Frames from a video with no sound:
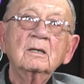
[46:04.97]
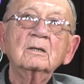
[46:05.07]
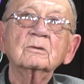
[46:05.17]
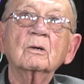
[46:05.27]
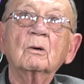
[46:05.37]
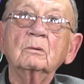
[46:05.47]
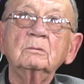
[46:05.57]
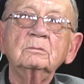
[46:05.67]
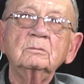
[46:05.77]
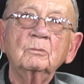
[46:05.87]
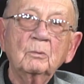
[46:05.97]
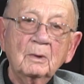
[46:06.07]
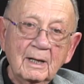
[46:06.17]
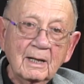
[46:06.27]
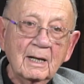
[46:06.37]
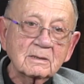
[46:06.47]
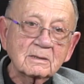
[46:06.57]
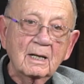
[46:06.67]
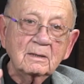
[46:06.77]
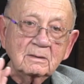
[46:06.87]
so when I got
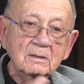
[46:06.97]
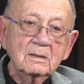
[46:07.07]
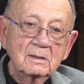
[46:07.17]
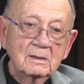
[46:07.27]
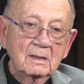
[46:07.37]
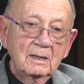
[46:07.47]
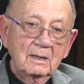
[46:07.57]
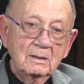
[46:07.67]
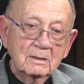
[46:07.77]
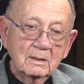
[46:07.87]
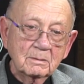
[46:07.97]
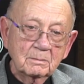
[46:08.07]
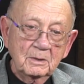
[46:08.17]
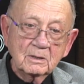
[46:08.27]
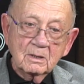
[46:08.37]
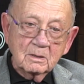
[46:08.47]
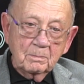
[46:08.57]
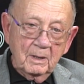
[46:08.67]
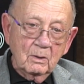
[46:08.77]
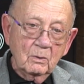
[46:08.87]
sentenced, he says, Mr.
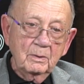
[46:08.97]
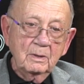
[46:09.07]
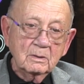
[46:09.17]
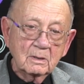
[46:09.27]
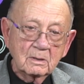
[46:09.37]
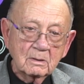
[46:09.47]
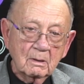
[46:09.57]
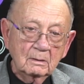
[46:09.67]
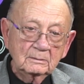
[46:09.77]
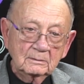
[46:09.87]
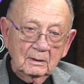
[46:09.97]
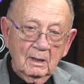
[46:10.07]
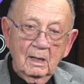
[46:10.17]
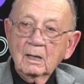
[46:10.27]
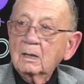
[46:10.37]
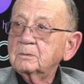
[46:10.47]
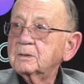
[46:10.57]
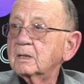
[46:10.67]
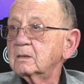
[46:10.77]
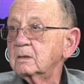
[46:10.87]
Spado, he says, I'm
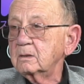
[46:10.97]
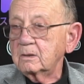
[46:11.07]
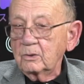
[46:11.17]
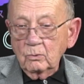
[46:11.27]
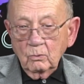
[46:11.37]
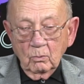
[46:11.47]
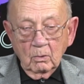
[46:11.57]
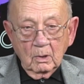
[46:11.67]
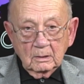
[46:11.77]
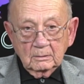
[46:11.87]
sentencing you